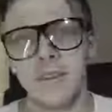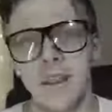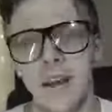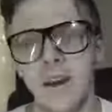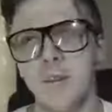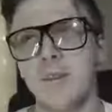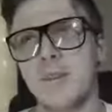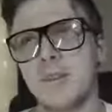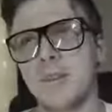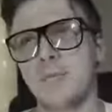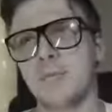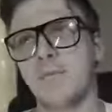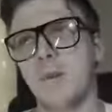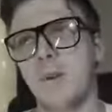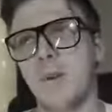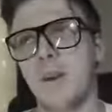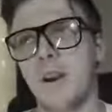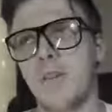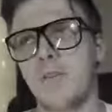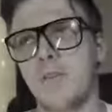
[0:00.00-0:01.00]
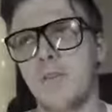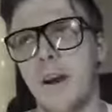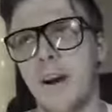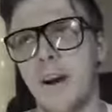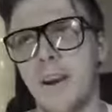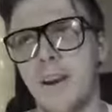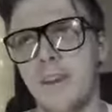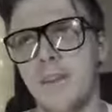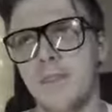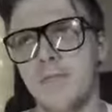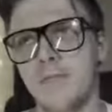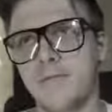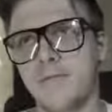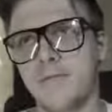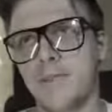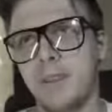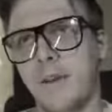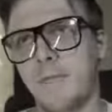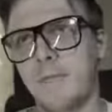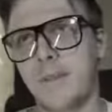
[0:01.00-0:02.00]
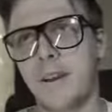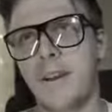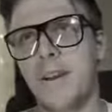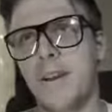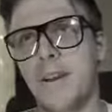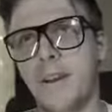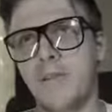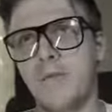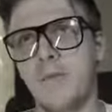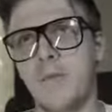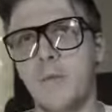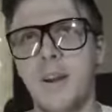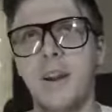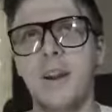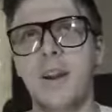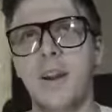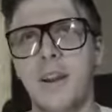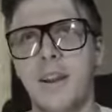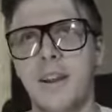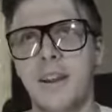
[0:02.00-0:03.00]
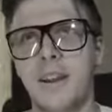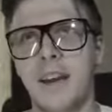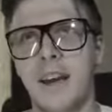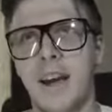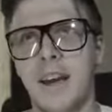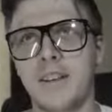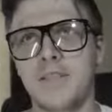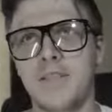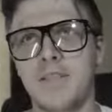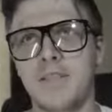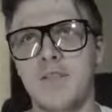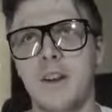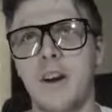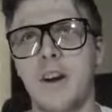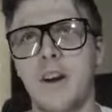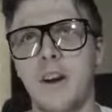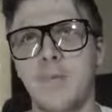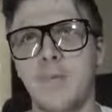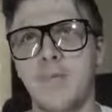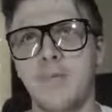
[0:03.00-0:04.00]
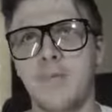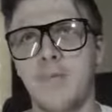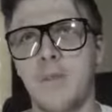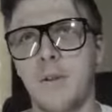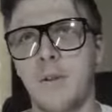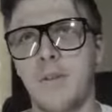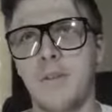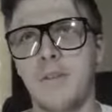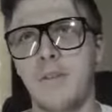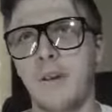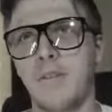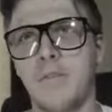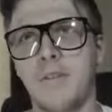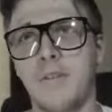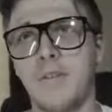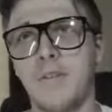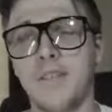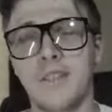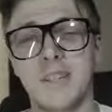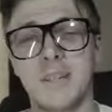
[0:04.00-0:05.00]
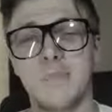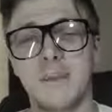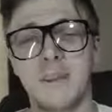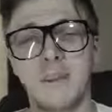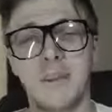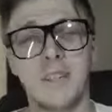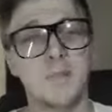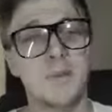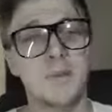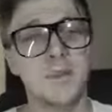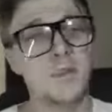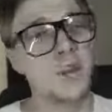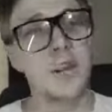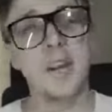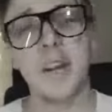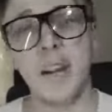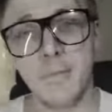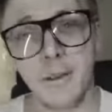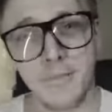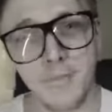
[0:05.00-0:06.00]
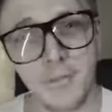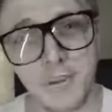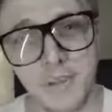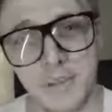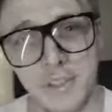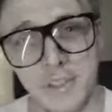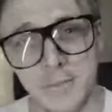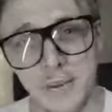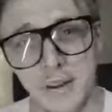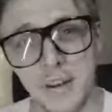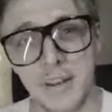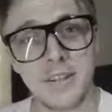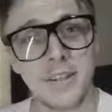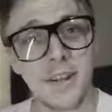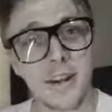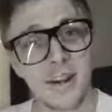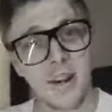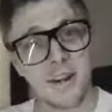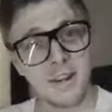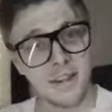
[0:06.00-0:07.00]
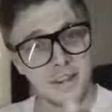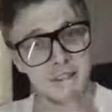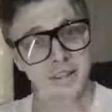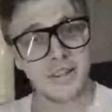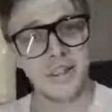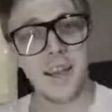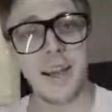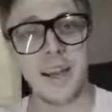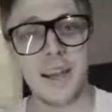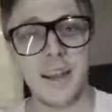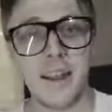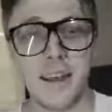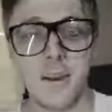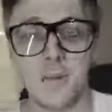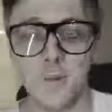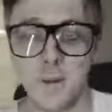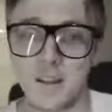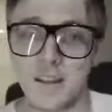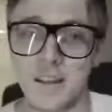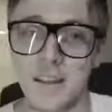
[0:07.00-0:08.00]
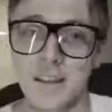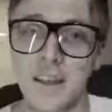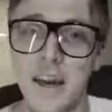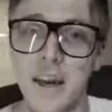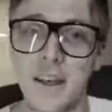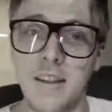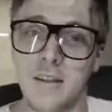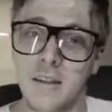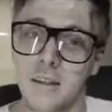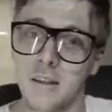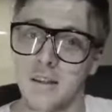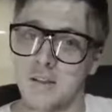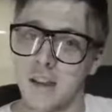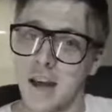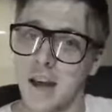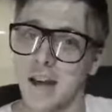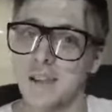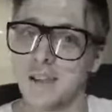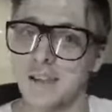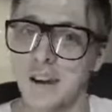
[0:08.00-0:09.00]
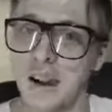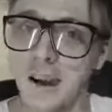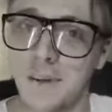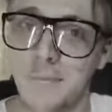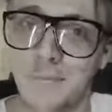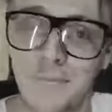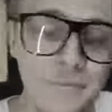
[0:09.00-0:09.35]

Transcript: That was more of my opinion of weed as a drug more than my first experience, but you did hear my first experience there. I did say it. It was in that little diatribe.